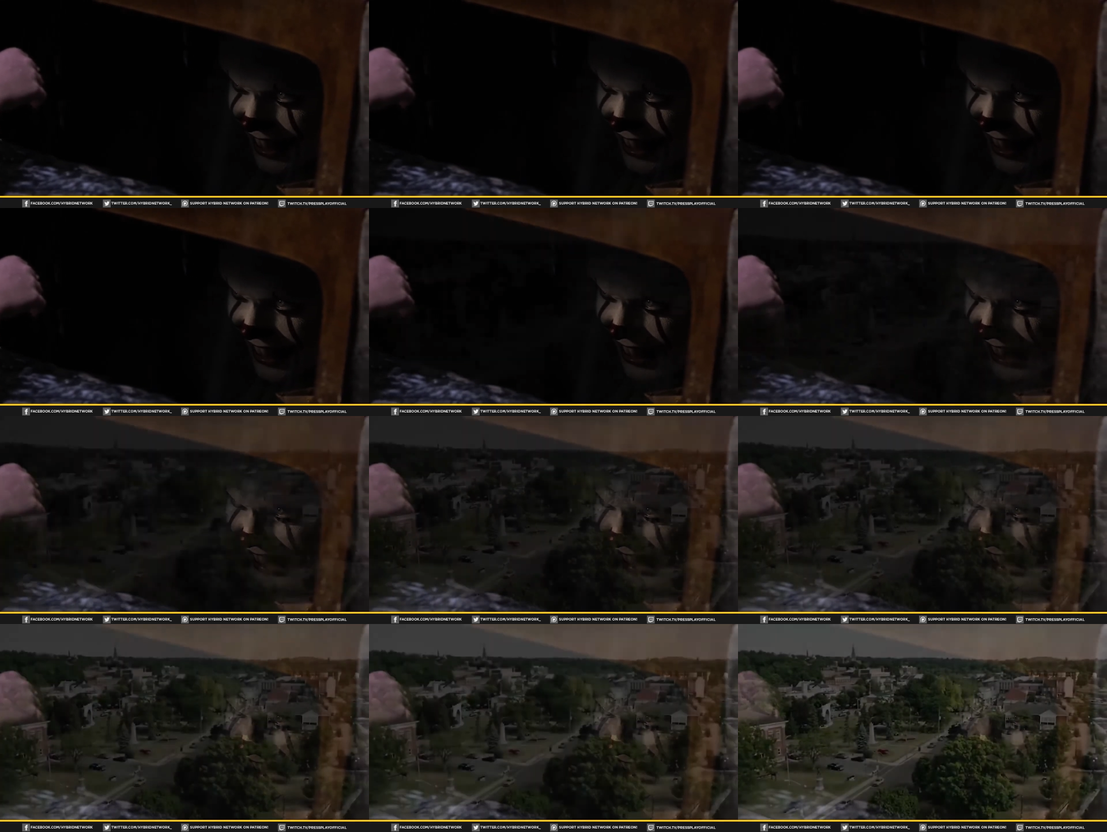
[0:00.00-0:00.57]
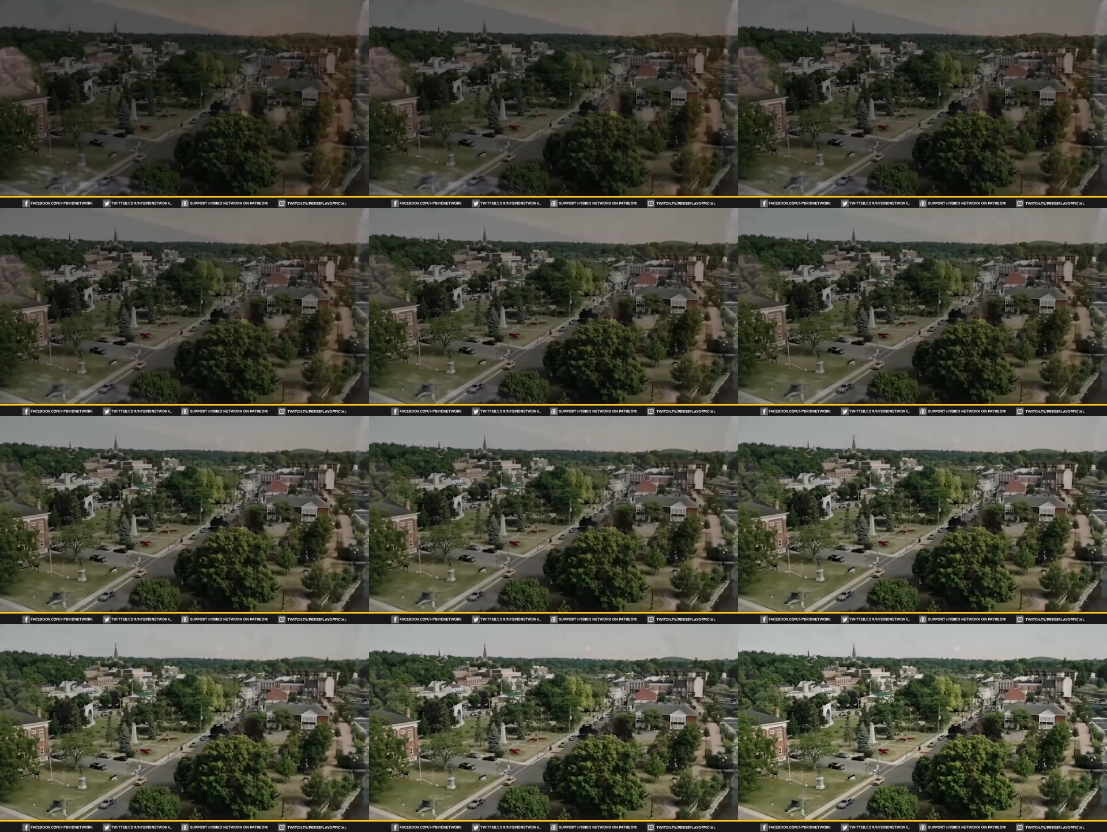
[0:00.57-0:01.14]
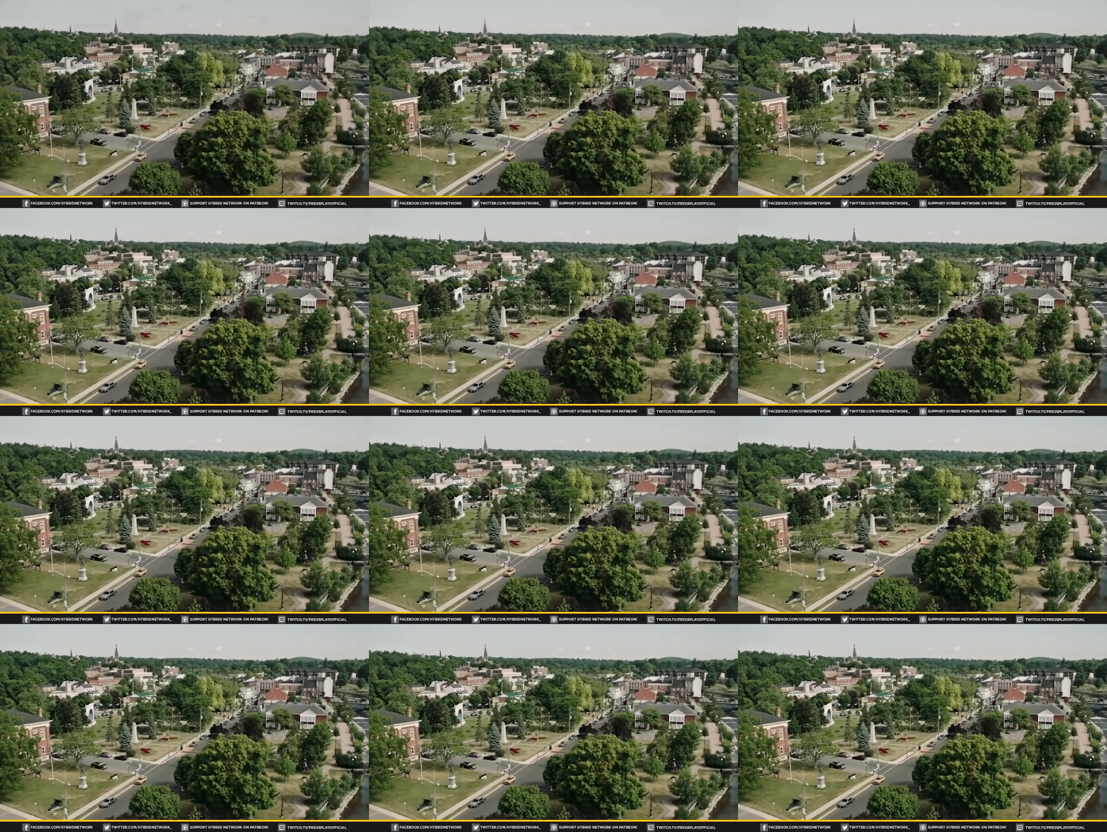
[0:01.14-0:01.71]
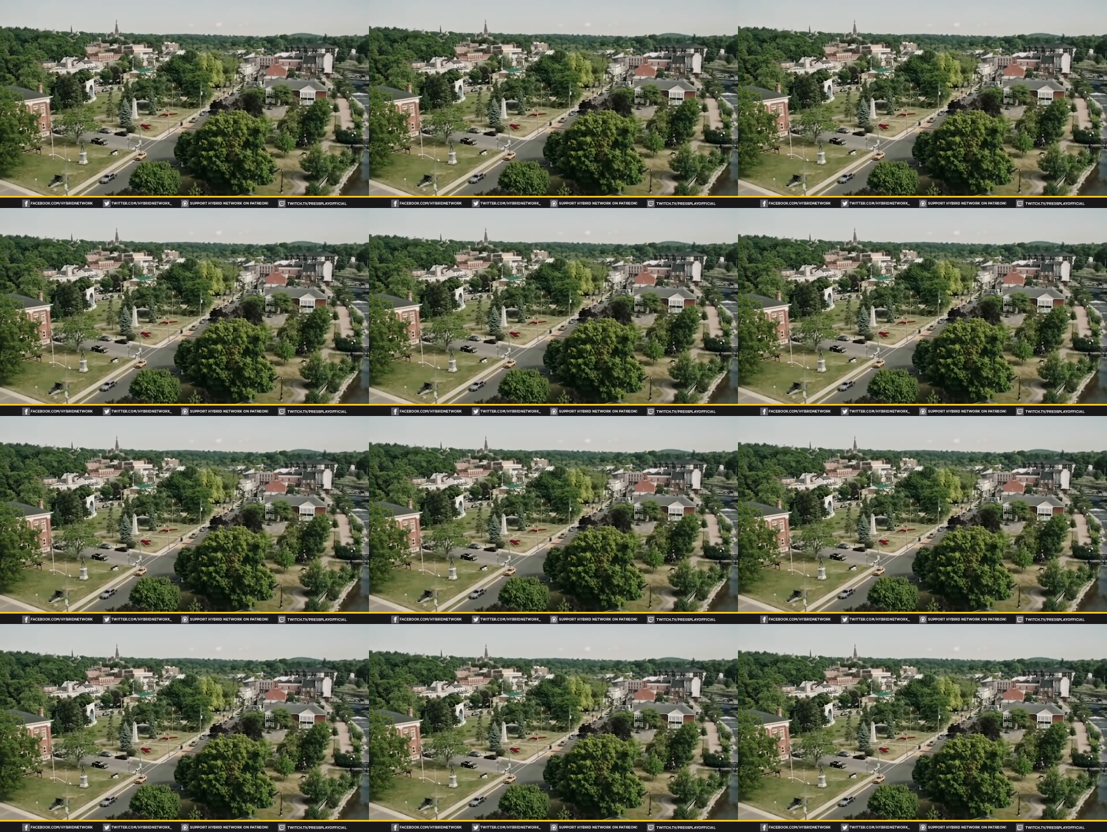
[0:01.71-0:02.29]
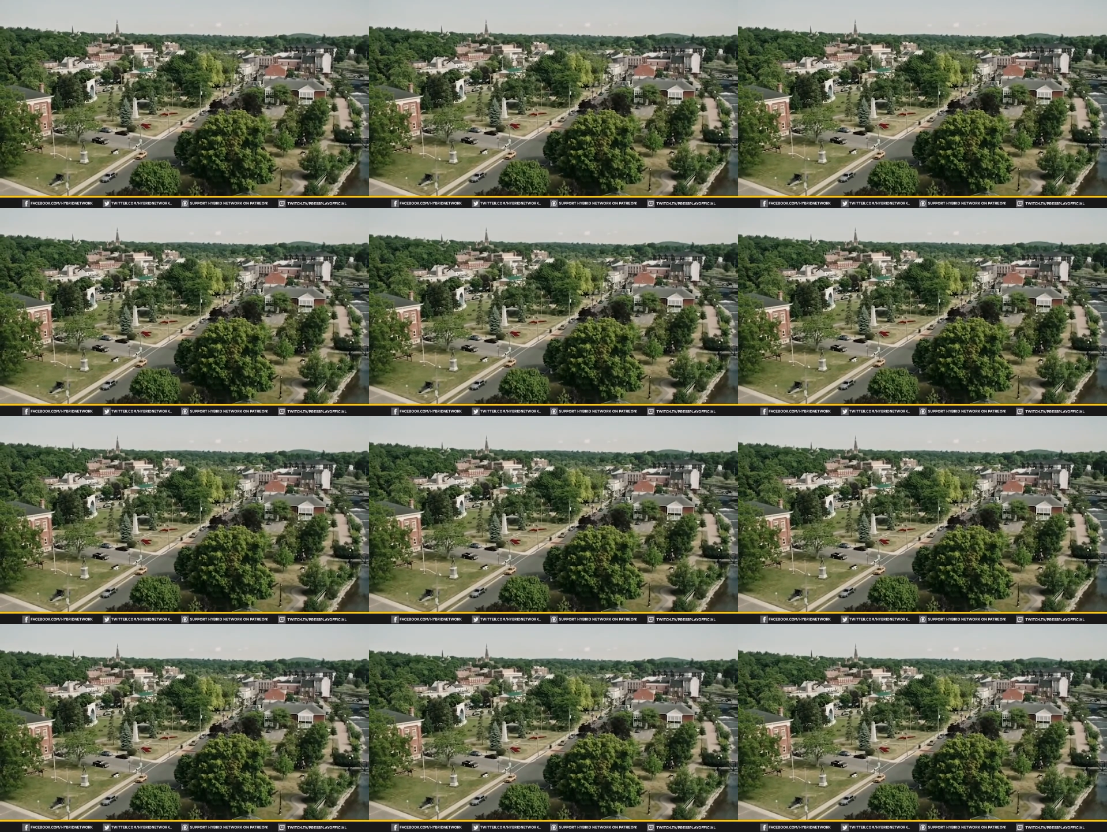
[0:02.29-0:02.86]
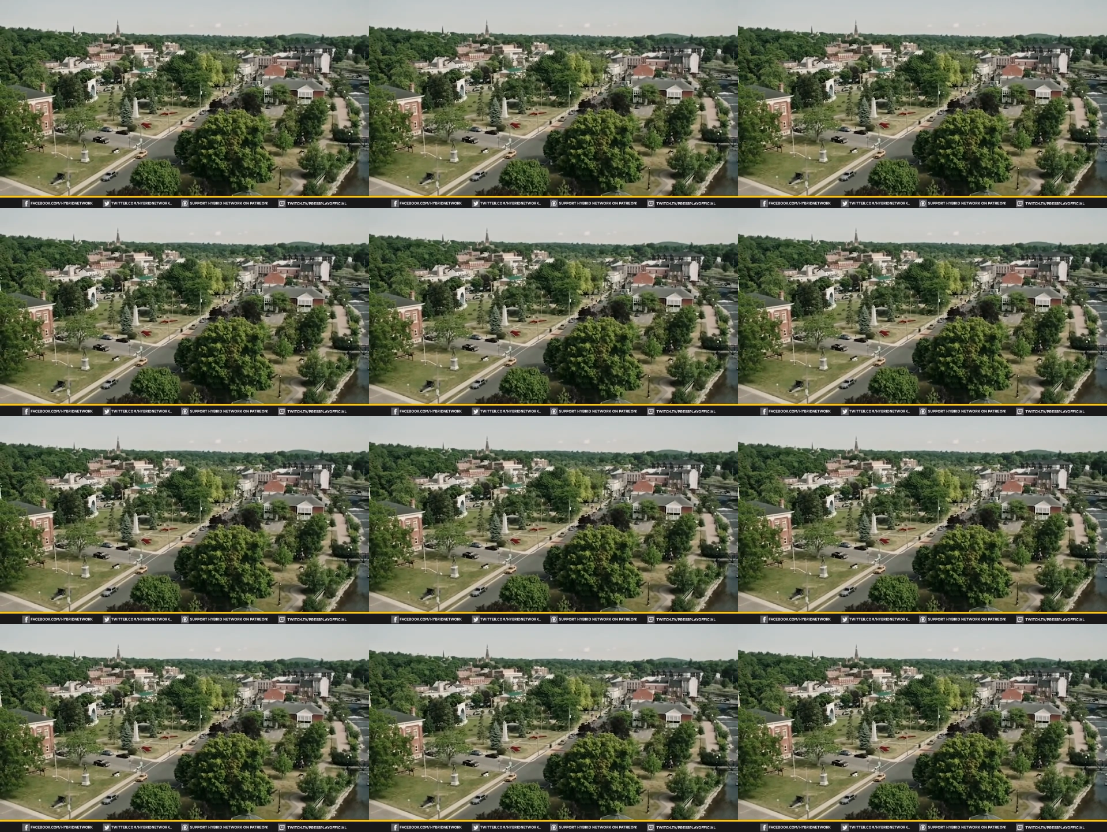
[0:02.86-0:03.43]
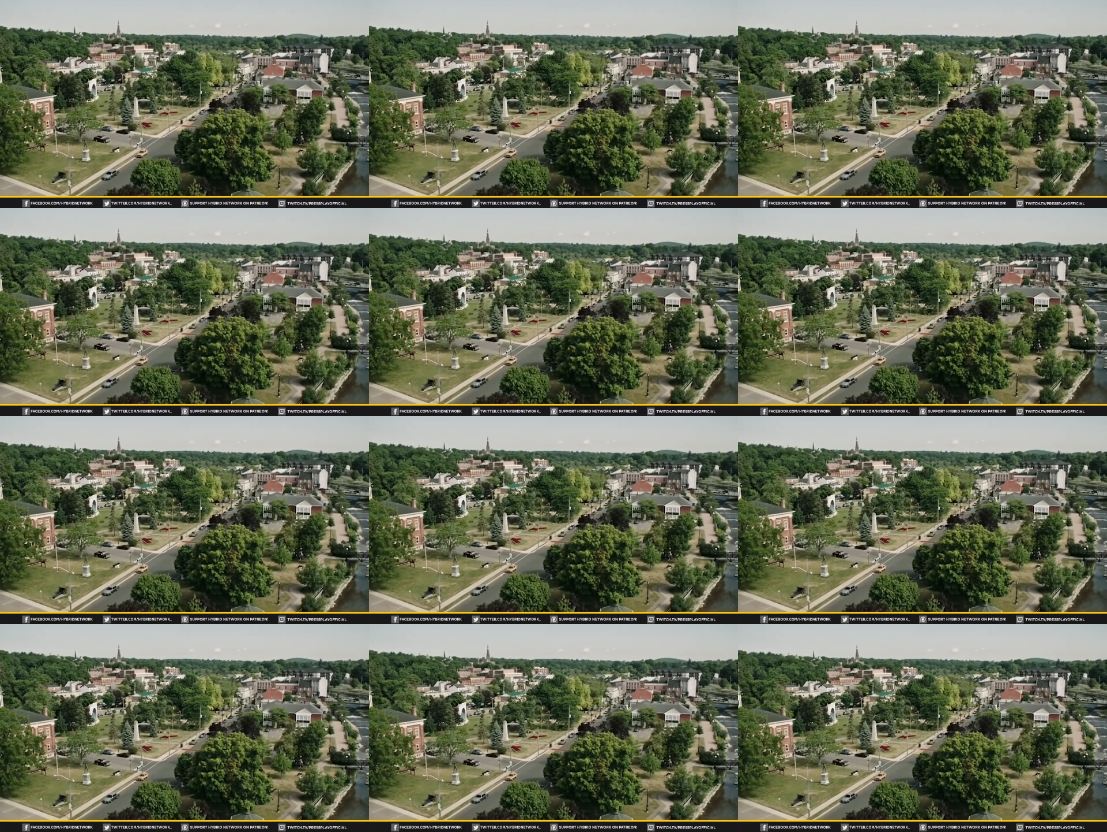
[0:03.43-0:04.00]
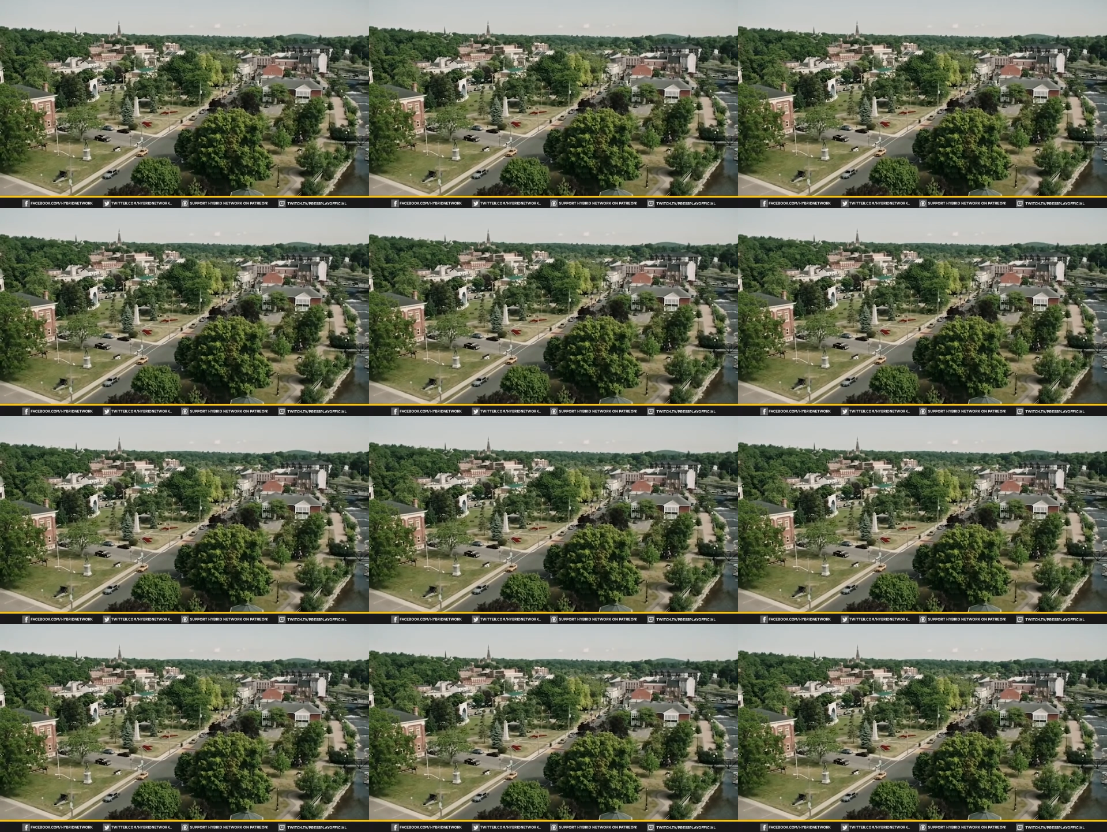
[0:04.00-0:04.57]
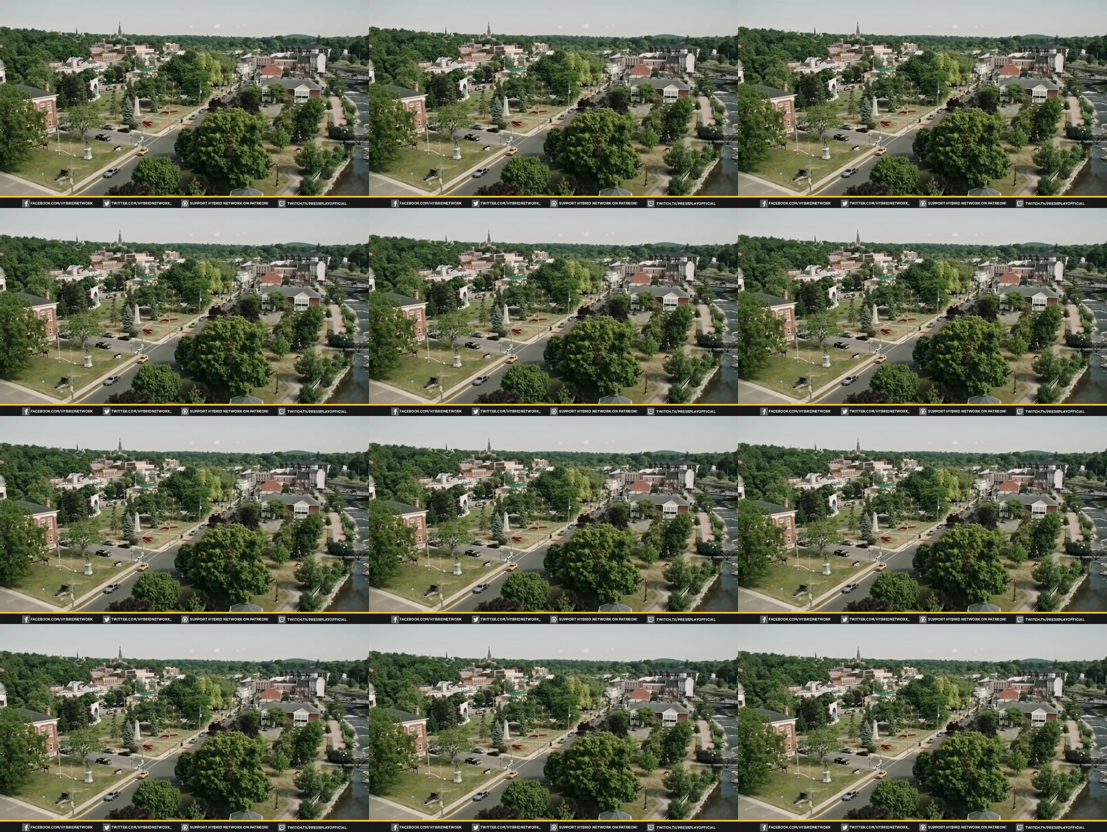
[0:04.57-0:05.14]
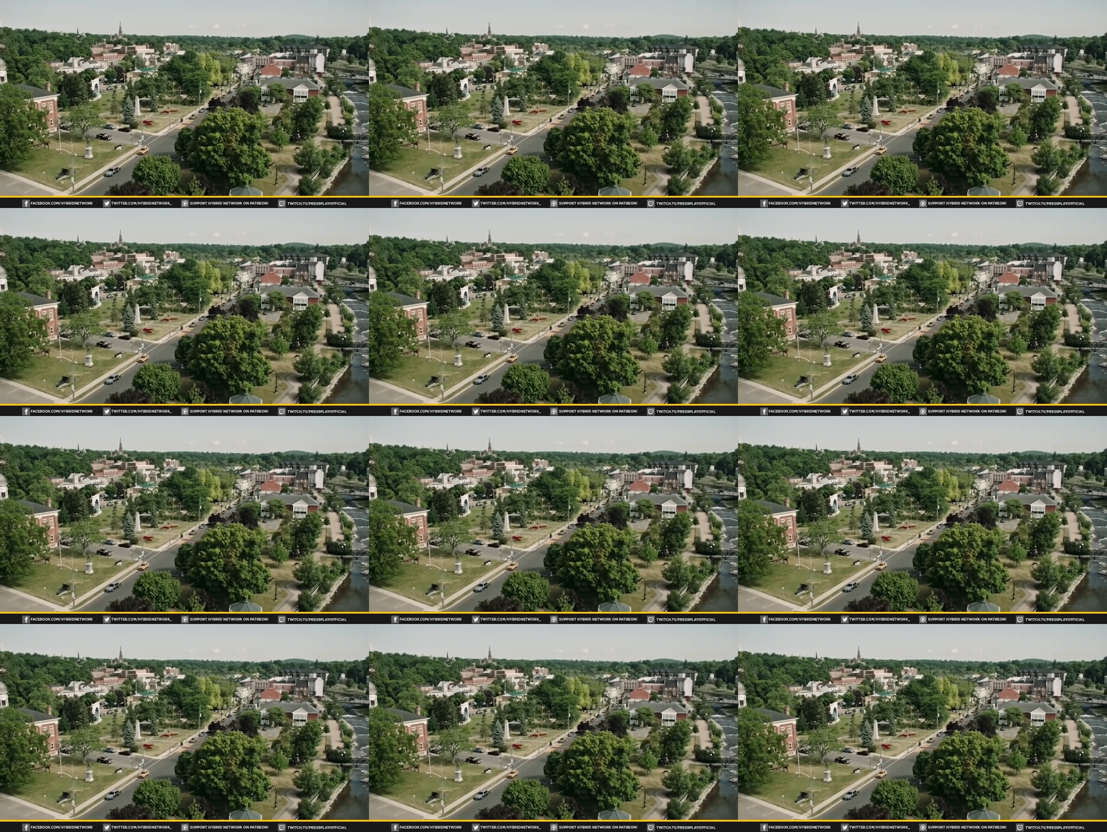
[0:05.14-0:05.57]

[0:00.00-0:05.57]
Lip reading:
Nobody's mouth can be seen.